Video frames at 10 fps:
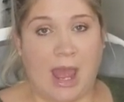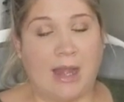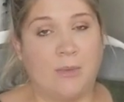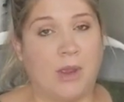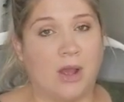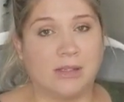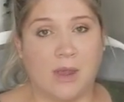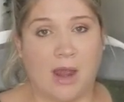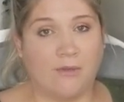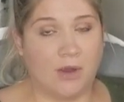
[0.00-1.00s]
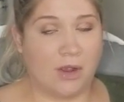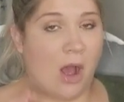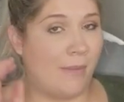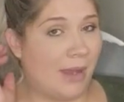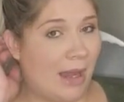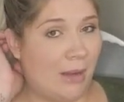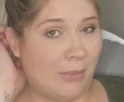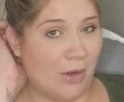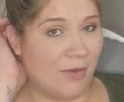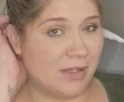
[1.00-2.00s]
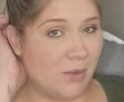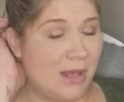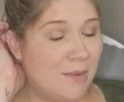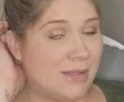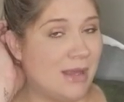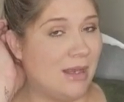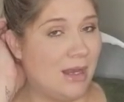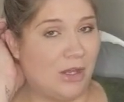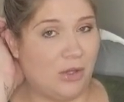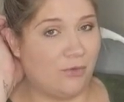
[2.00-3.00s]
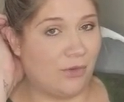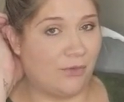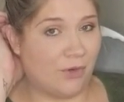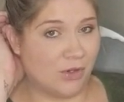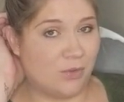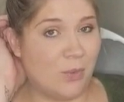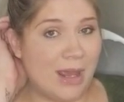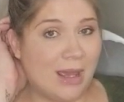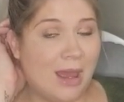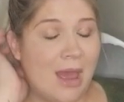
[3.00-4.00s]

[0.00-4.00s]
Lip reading: and we also had a very complicated birth, so he was in the NICU for the first week.